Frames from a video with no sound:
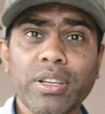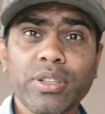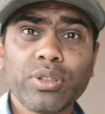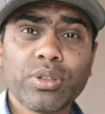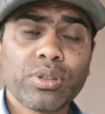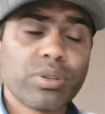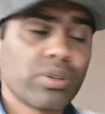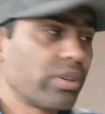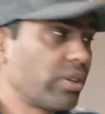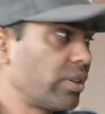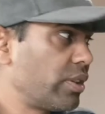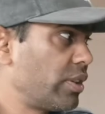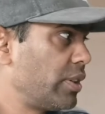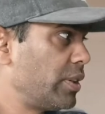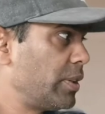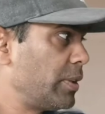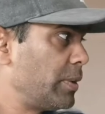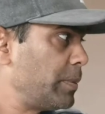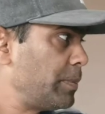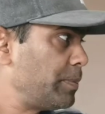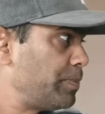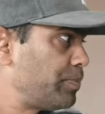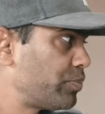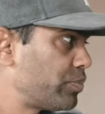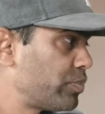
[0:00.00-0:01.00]
uh, your
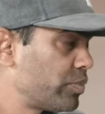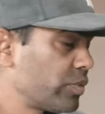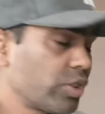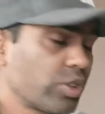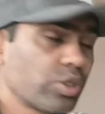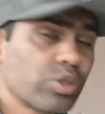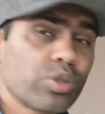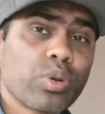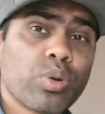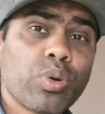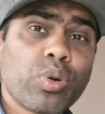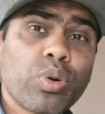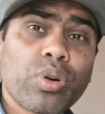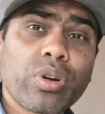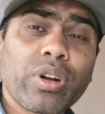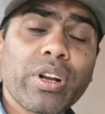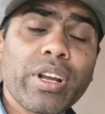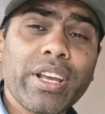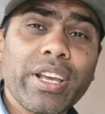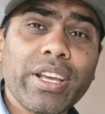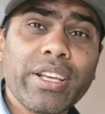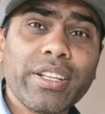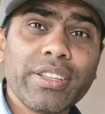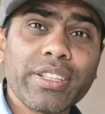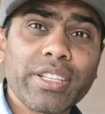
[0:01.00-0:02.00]
um,
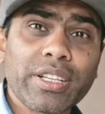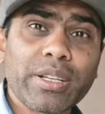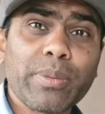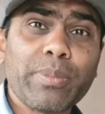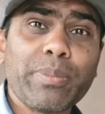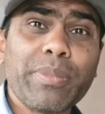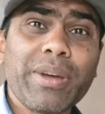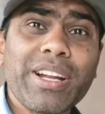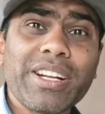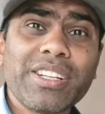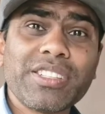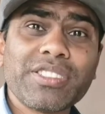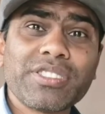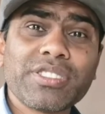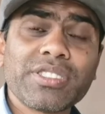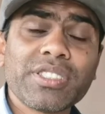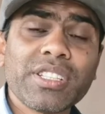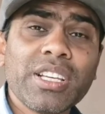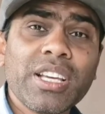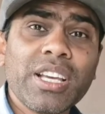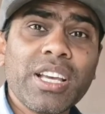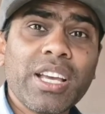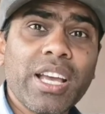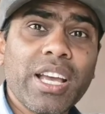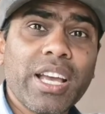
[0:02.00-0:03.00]
score in the
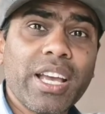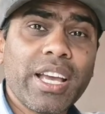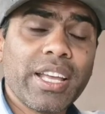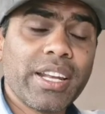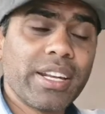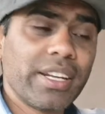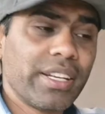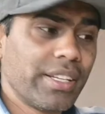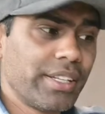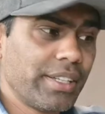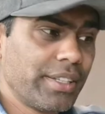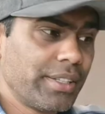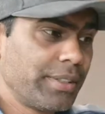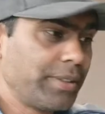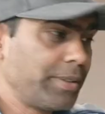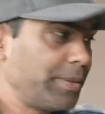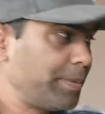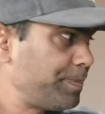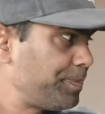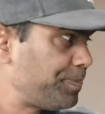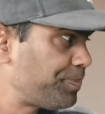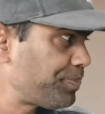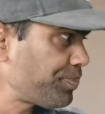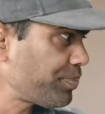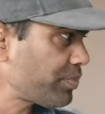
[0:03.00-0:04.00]
comments and
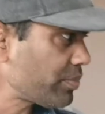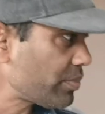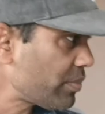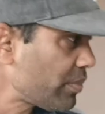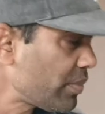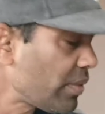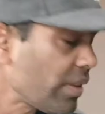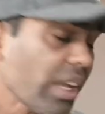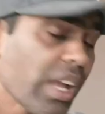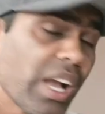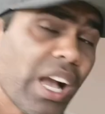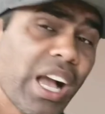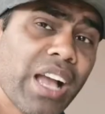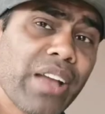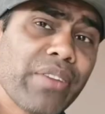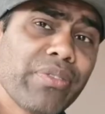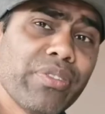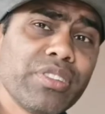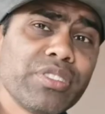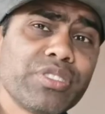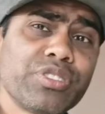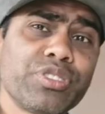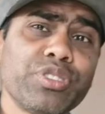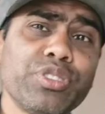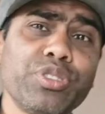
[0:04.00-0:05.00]
um,
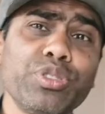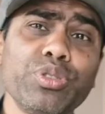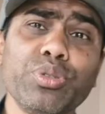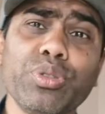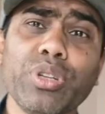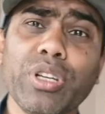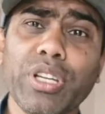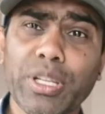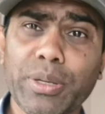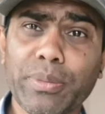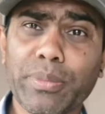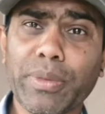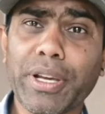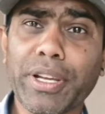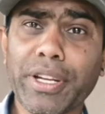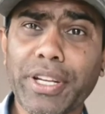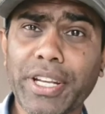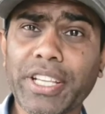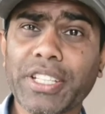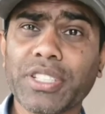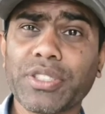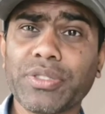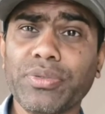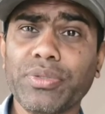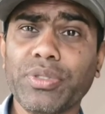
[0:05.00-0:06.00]
i will see you in my
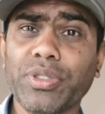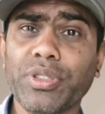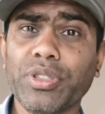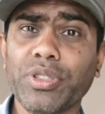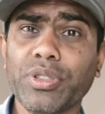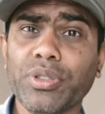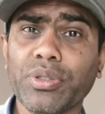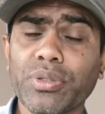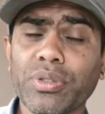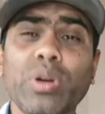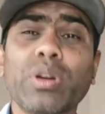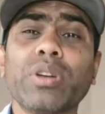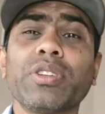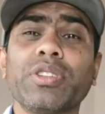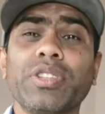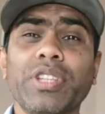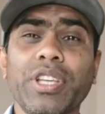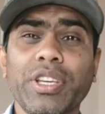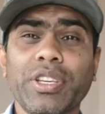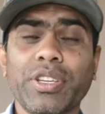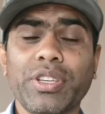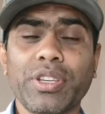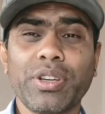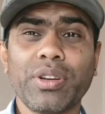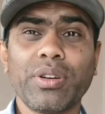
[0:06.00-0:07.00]
next video
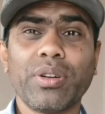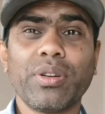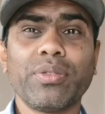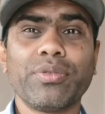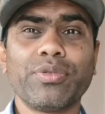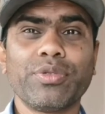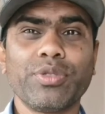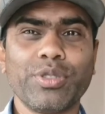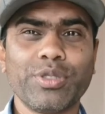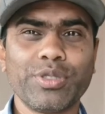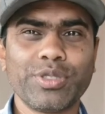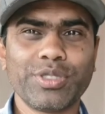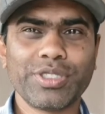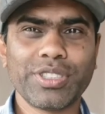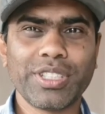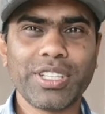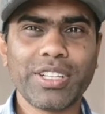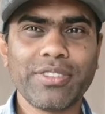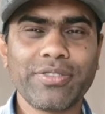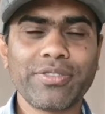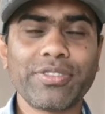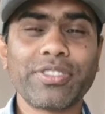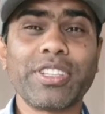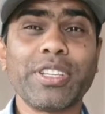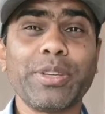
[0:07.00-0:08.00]
take care of
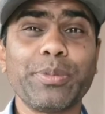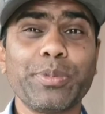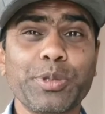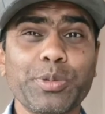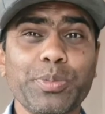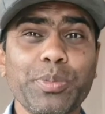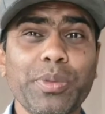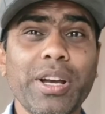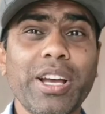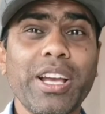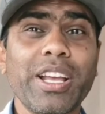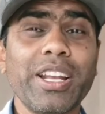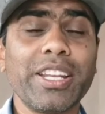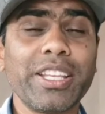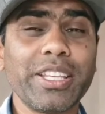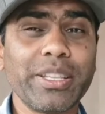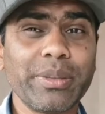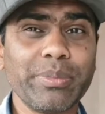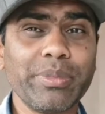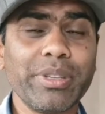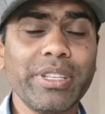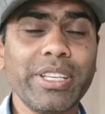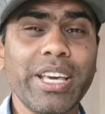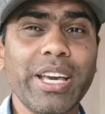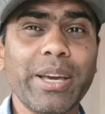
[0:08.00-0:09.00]
yourself keep
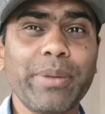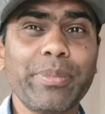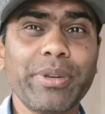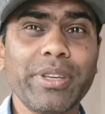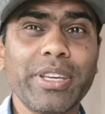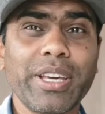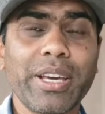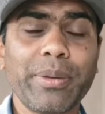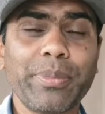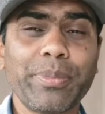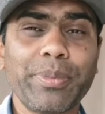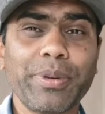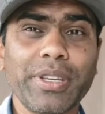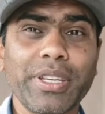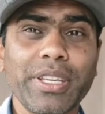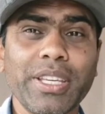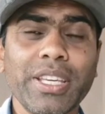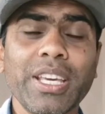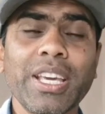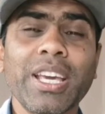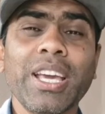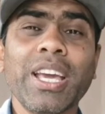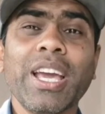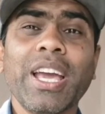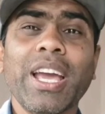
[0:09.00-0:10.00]
smiling be happy
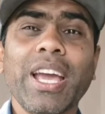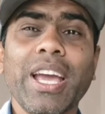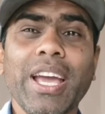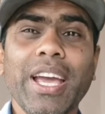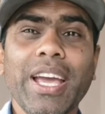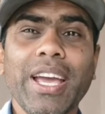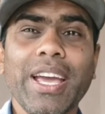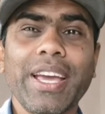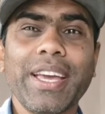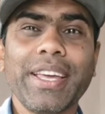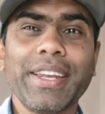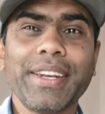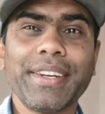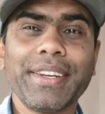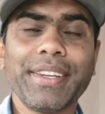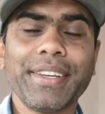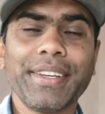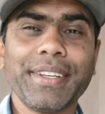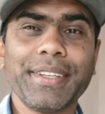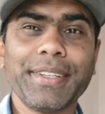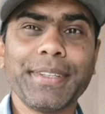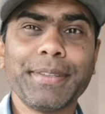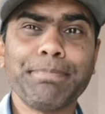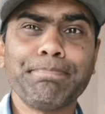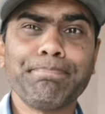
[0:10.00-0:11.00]
happy
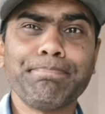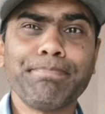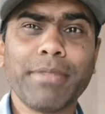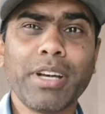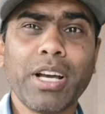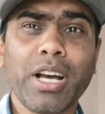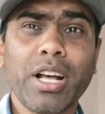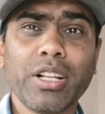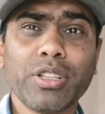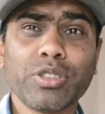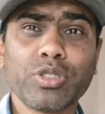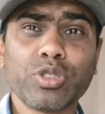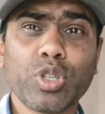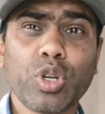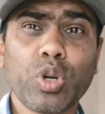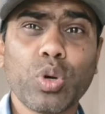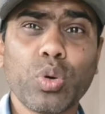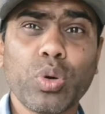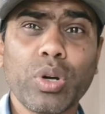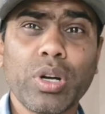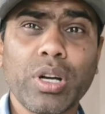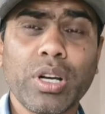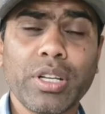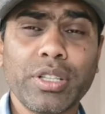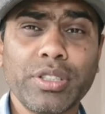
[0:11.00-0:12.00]
and um,
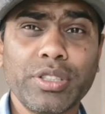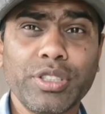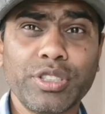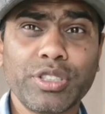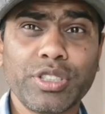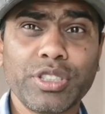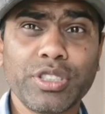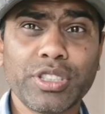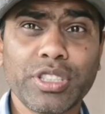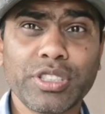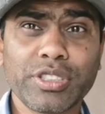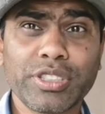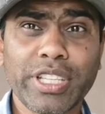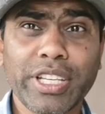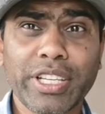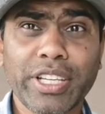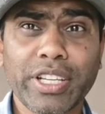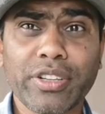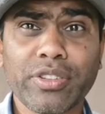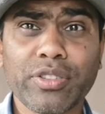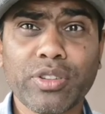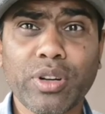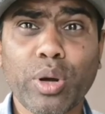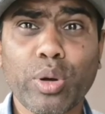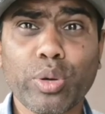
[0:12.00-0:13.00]
also uh, this is a
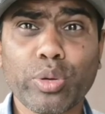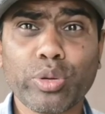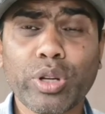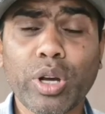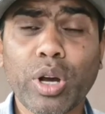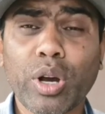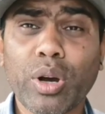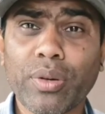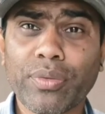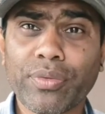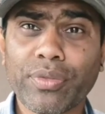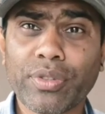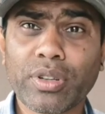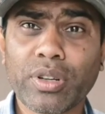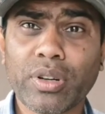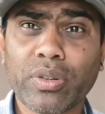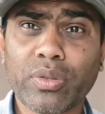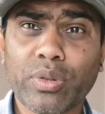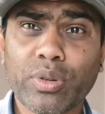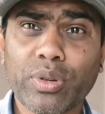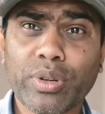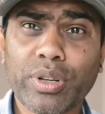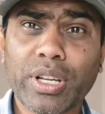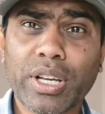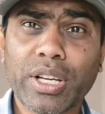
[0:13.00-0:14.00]
second round of
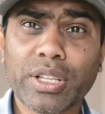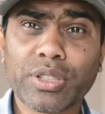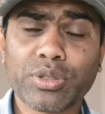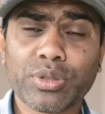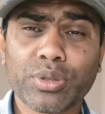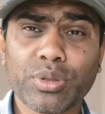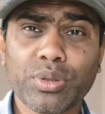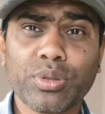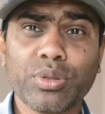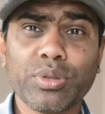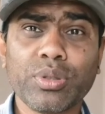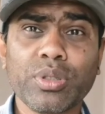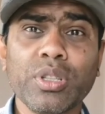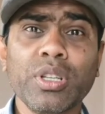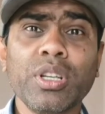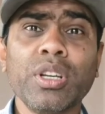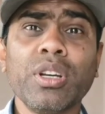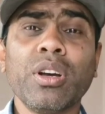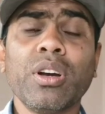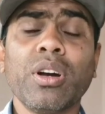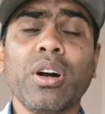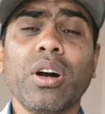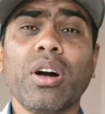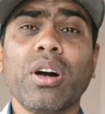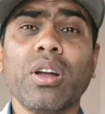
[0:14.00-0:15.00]
corona so
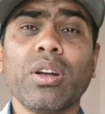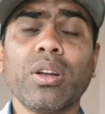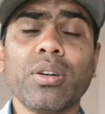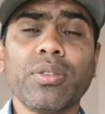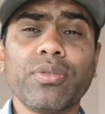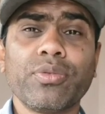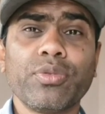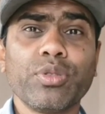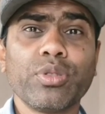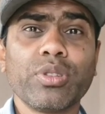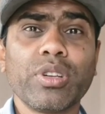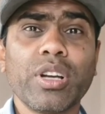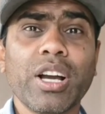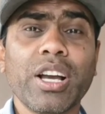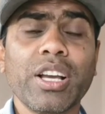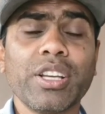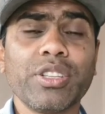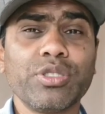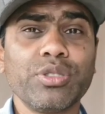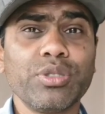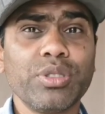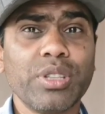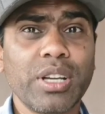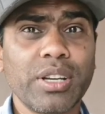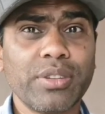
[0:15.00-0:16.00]
all of you
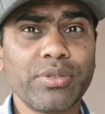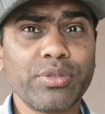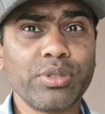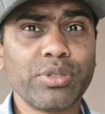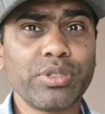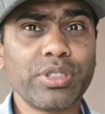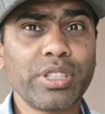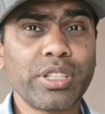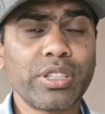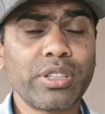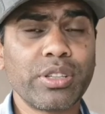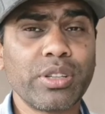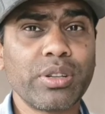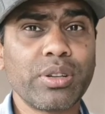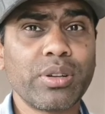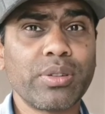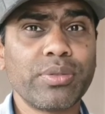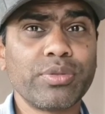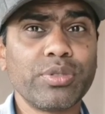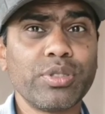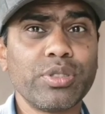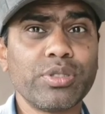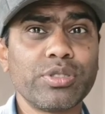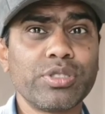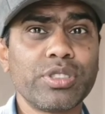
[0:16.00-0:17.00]
guys you have to take care
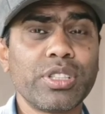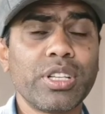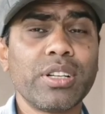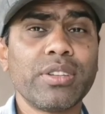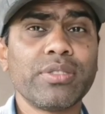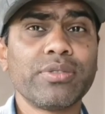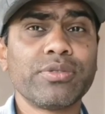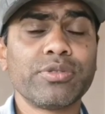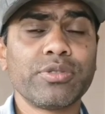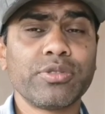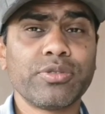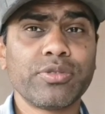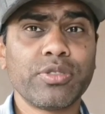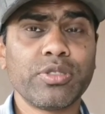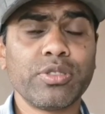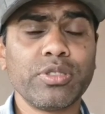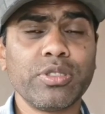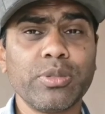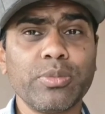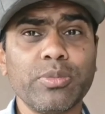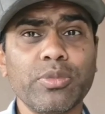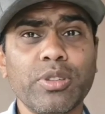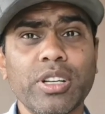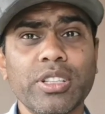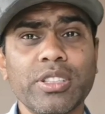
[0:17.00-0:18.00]
of yourselves
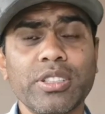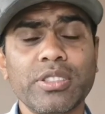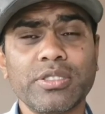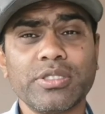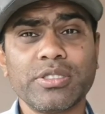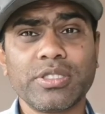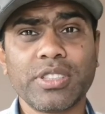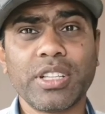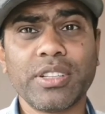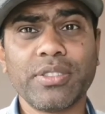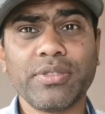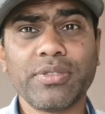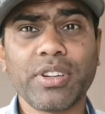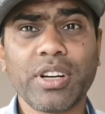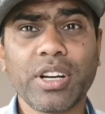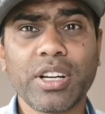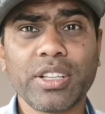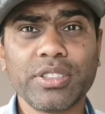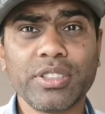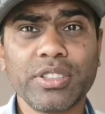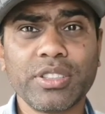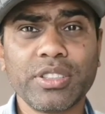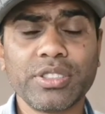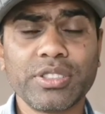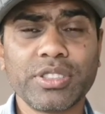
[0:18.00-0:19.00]
for your mothers and
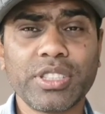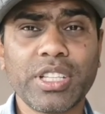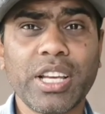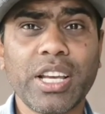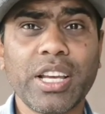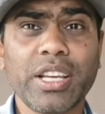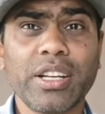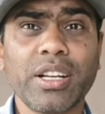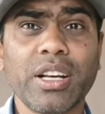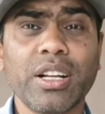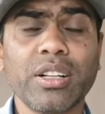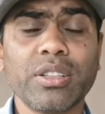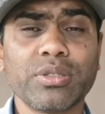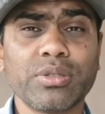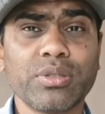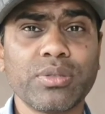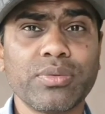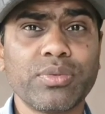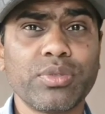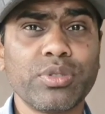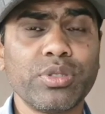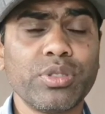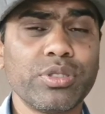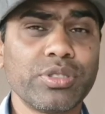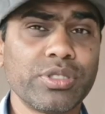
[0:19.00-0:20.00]
fathers and
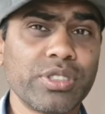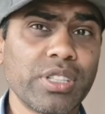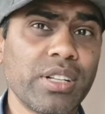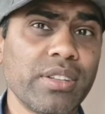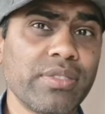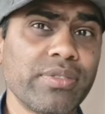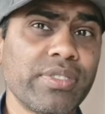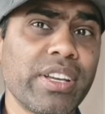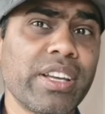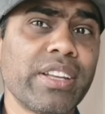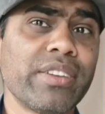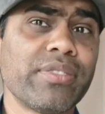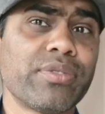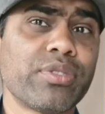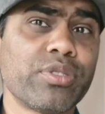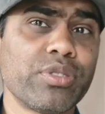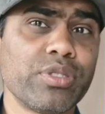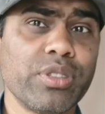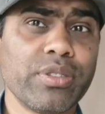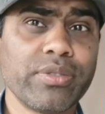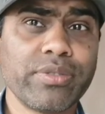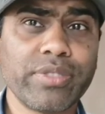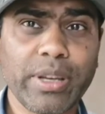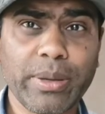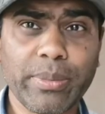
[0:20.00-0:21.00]
also for yourself and
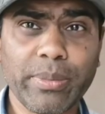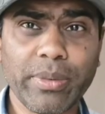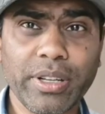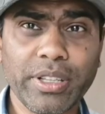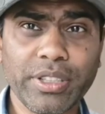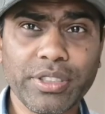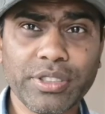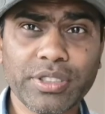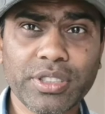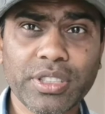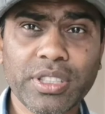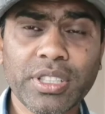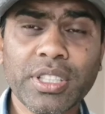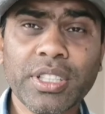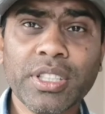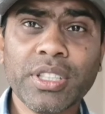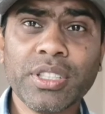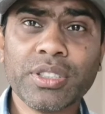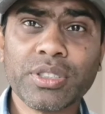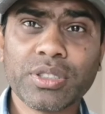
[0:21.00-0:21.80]
for your families